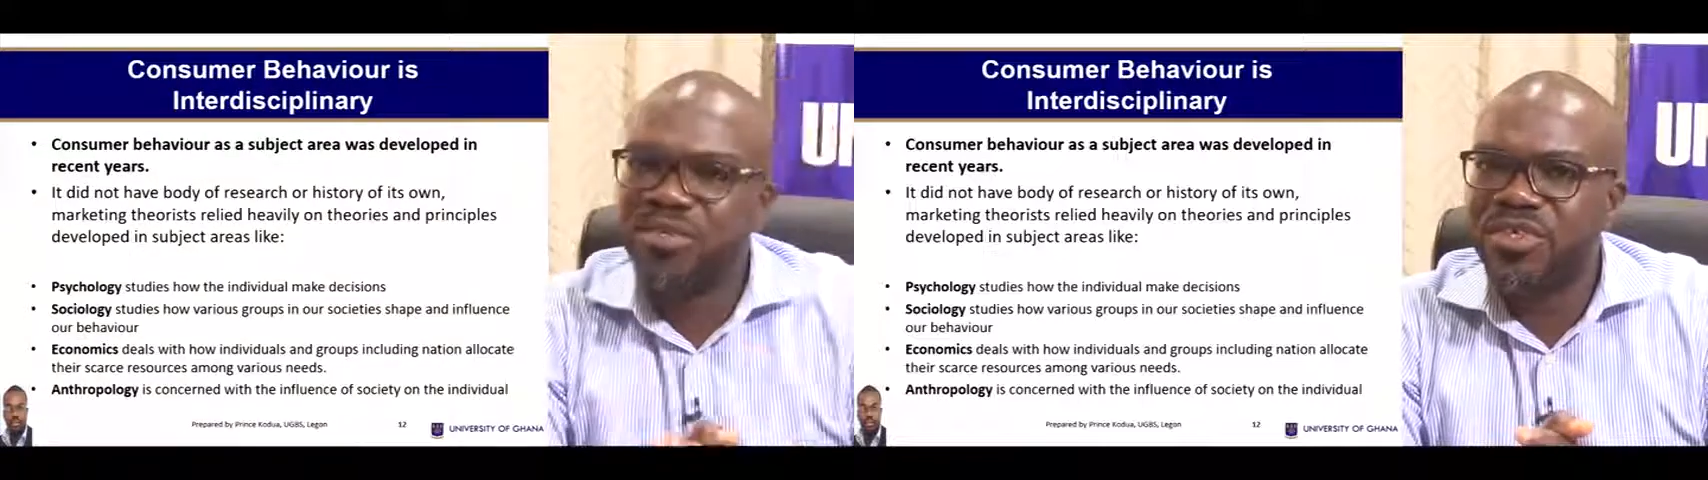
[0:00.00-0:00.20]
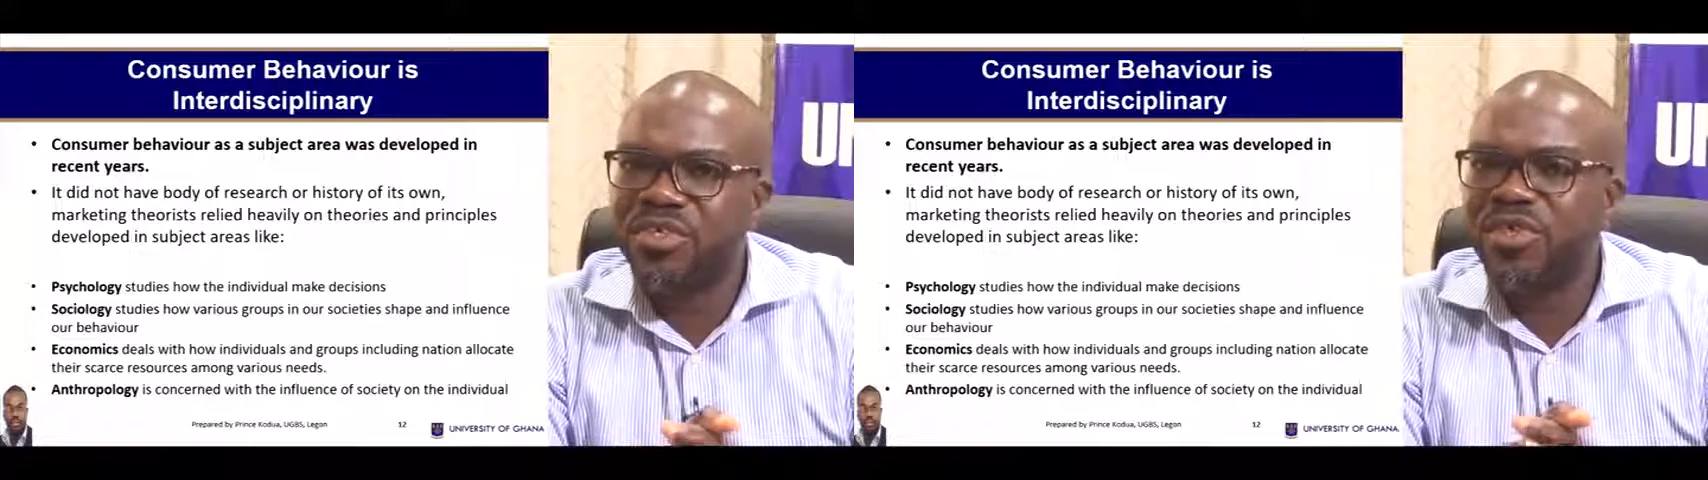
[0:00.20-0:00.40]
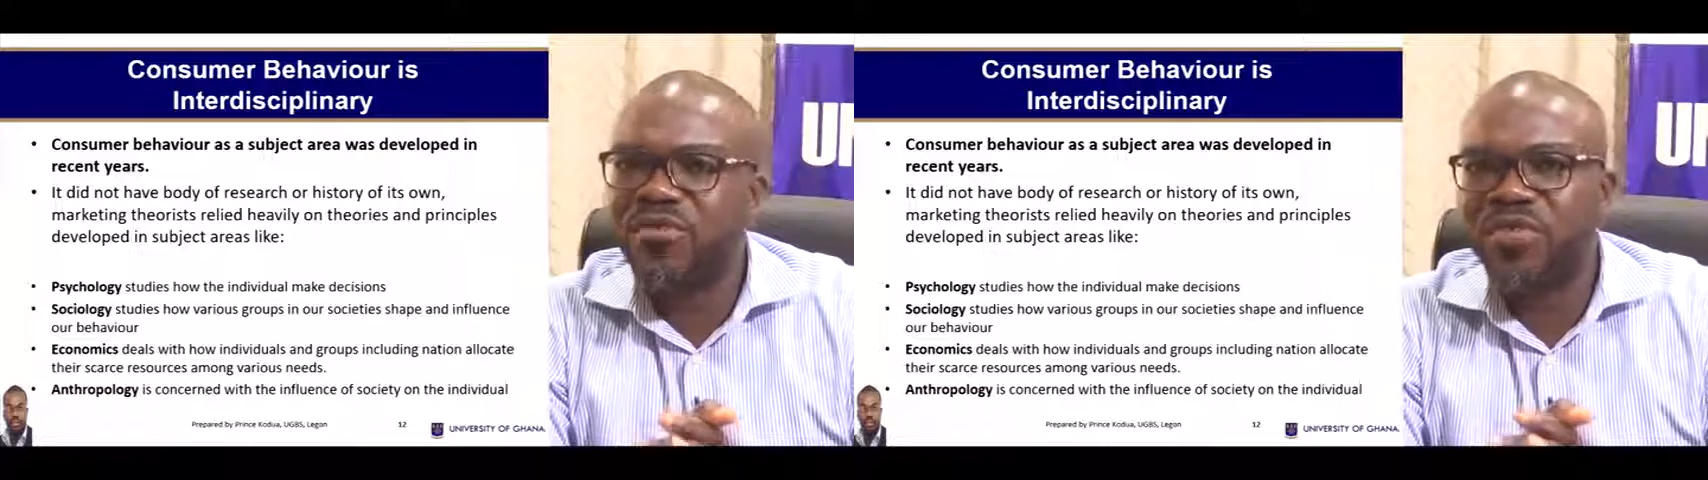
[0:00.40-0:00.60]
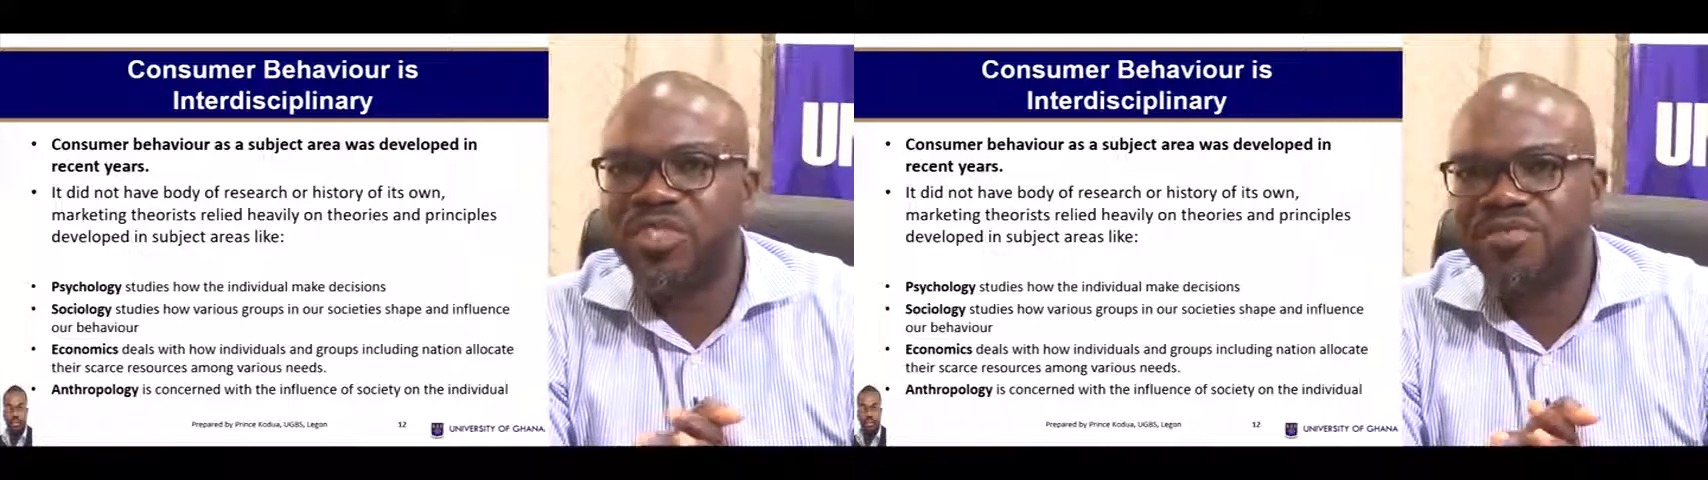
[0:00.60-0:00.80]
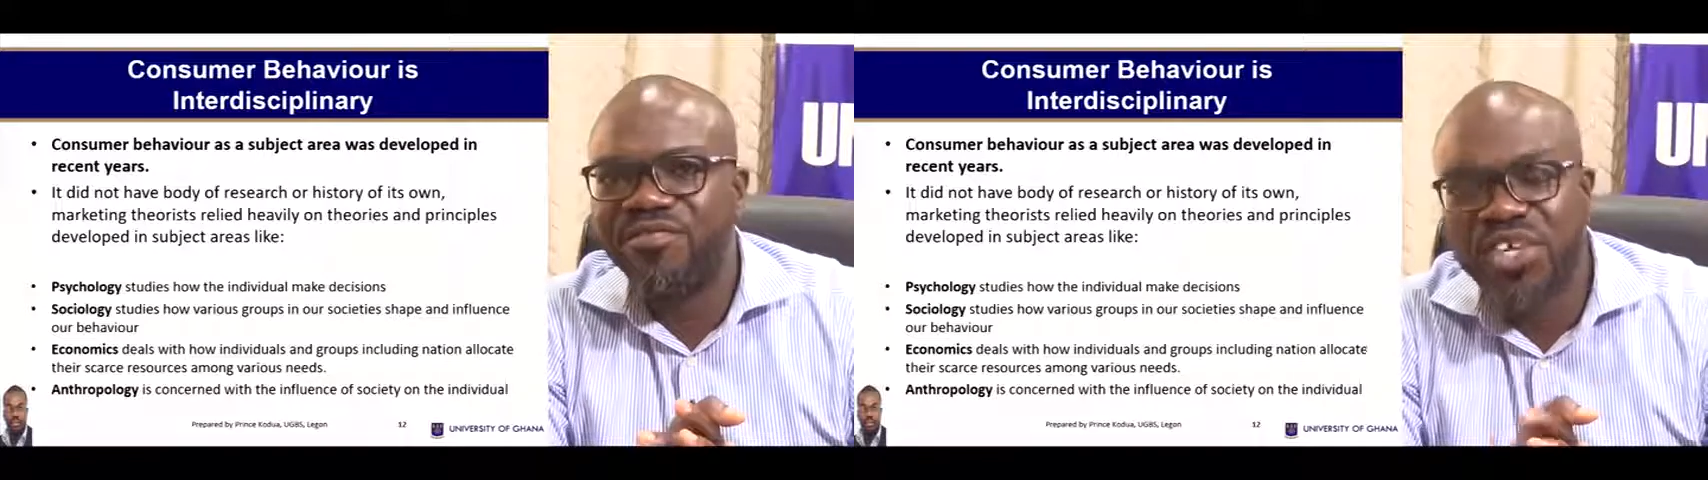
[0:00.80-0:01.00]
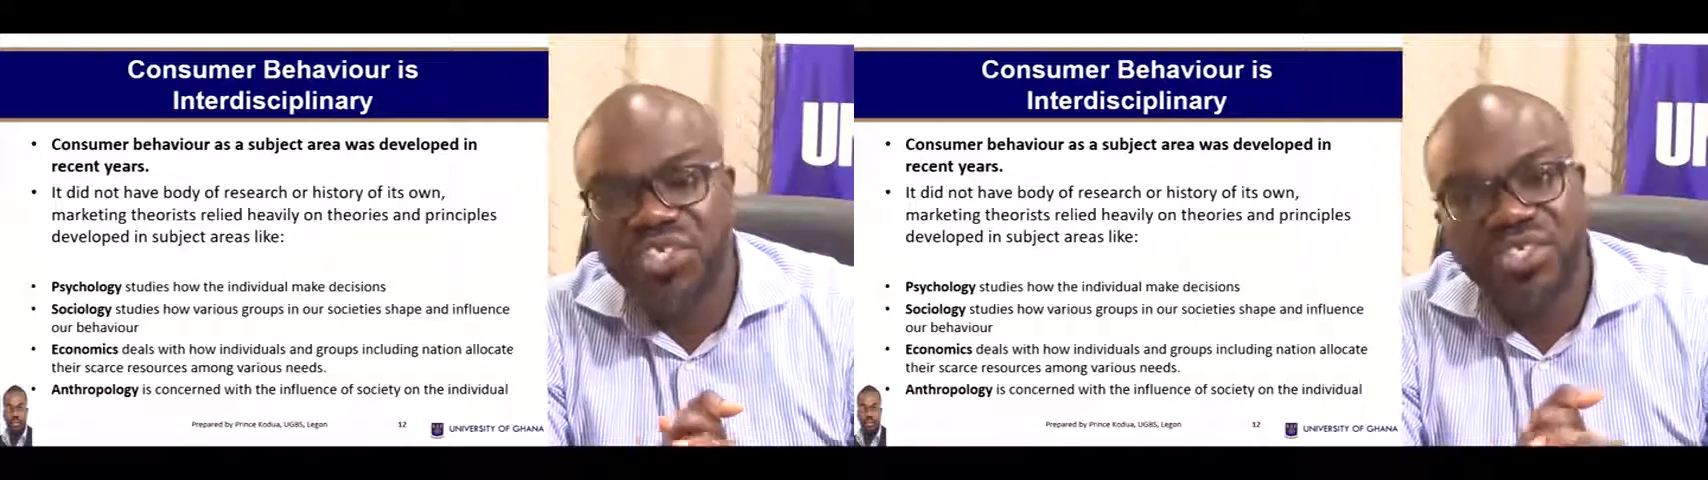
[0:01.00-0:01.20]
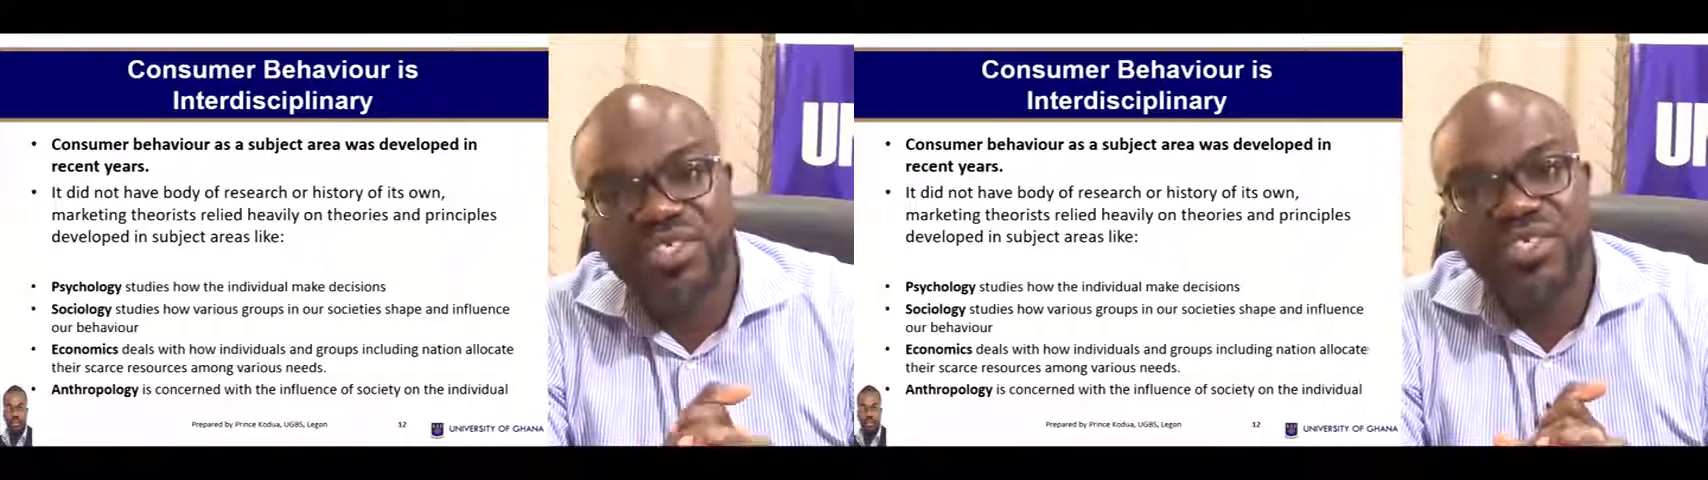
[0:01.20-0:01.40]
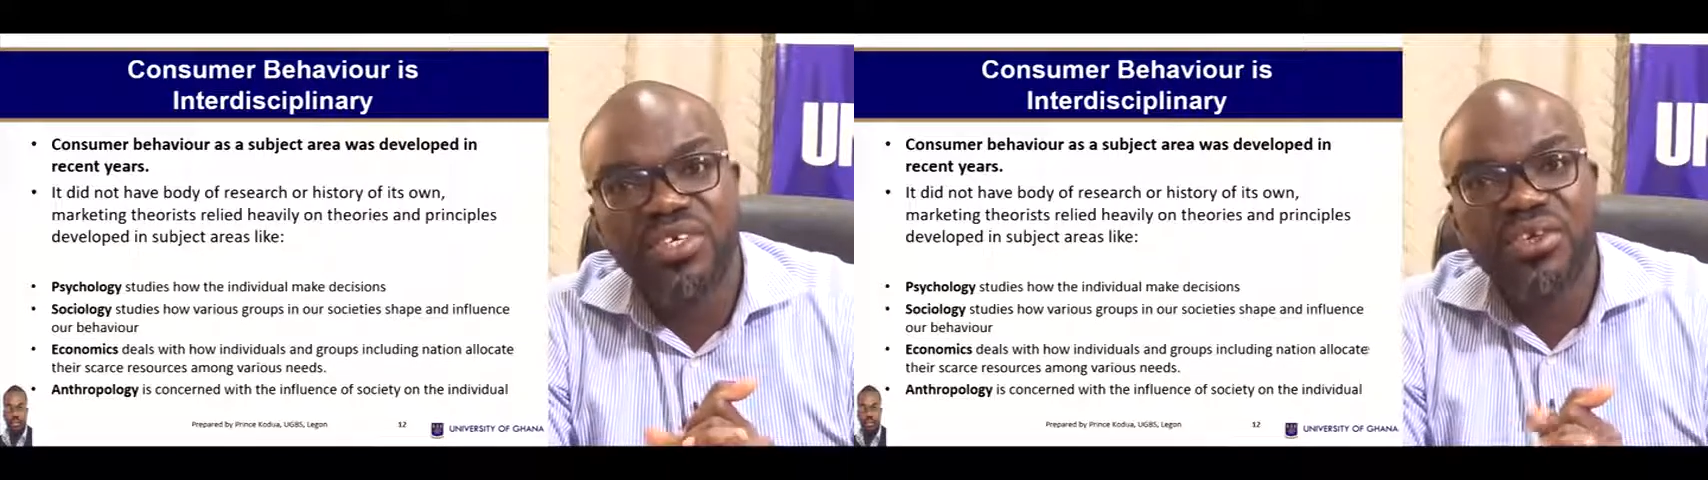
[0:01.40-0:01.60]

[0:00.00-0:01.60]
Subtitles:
issue of motivation,